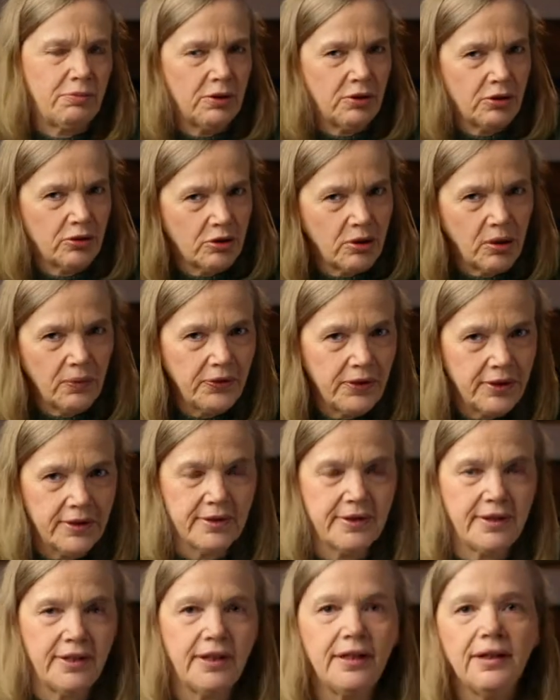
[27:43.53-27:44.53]
Because
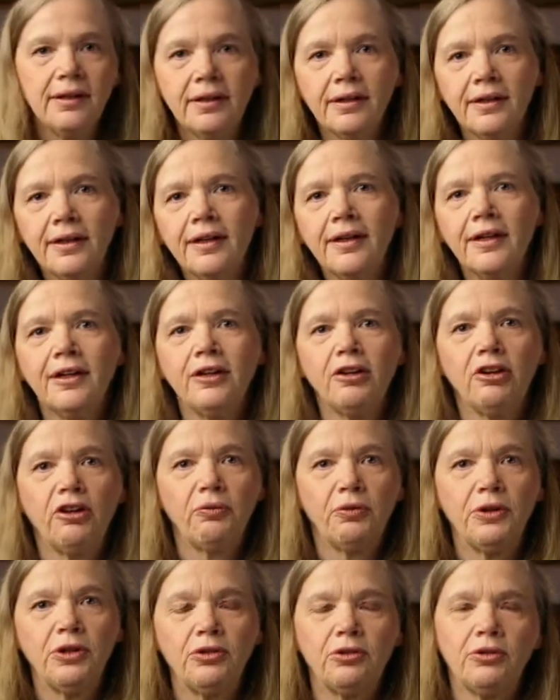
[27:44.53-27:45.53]
obviously,
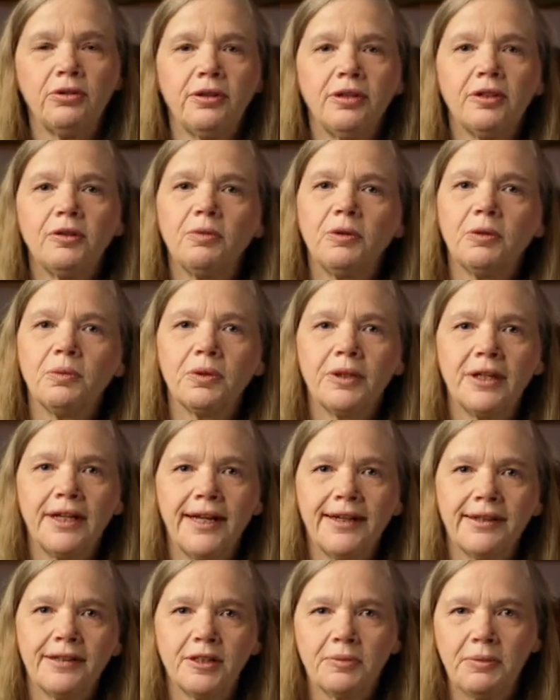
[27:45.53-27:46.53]
if we're doing it, we would
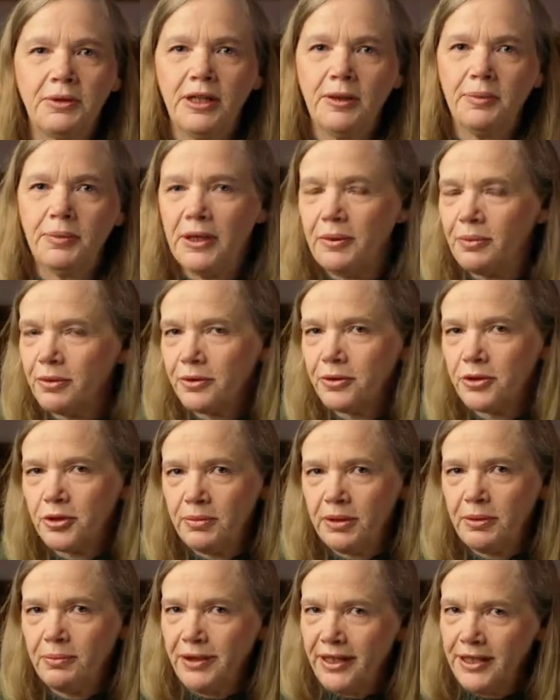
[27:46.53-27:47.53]
like as many people to
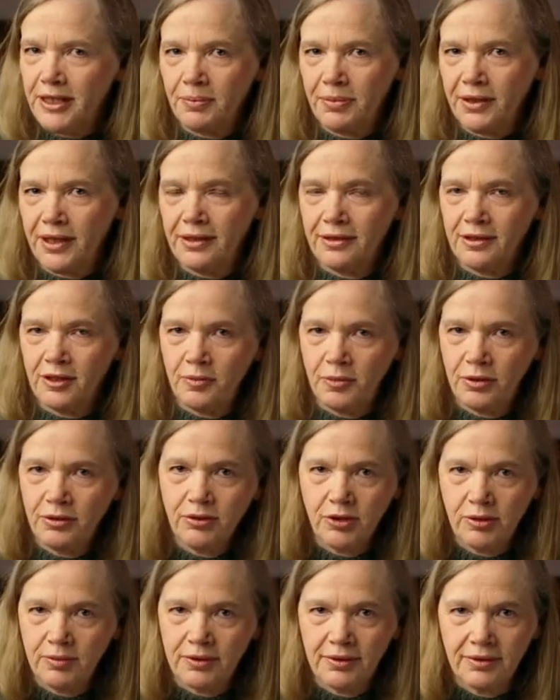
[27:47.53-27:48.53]
be blessed by it as
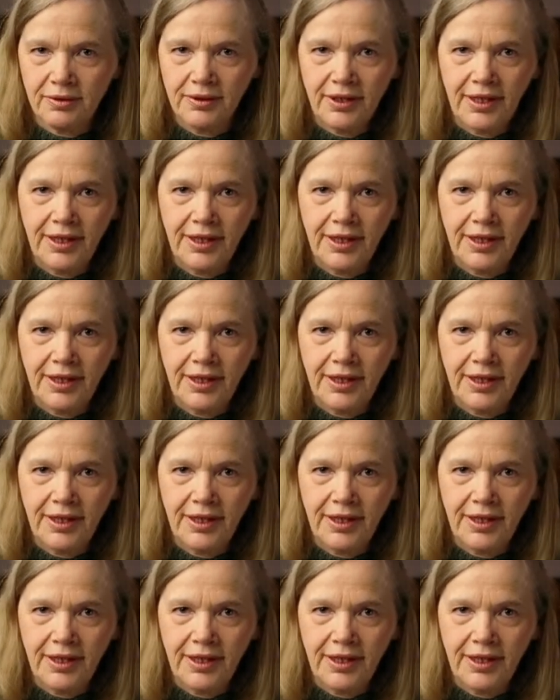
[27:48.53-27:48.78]
possible.